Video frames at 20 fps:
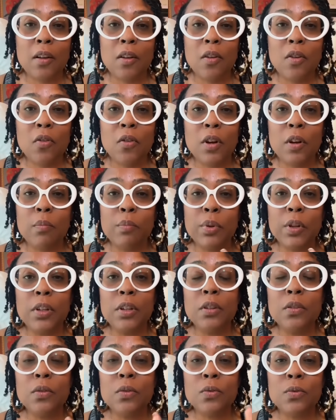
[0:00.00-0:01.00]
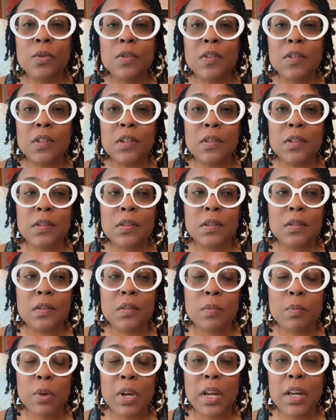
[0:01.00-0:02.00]
on Political Sis's
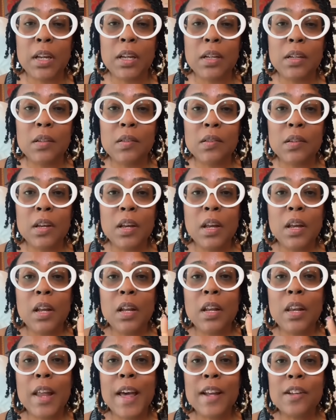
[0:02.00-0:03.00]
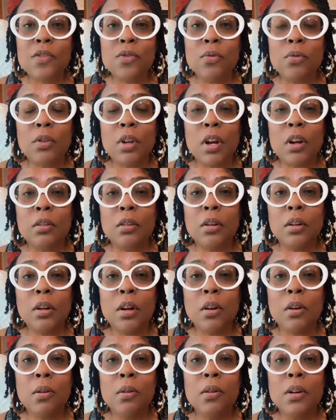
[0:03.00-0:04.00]
page not too long
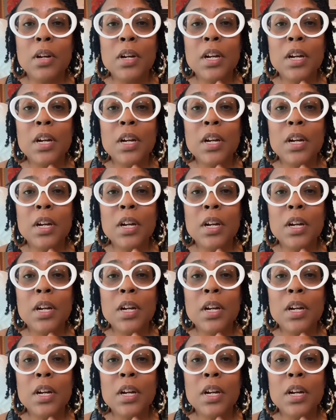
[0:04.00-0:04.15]
ago.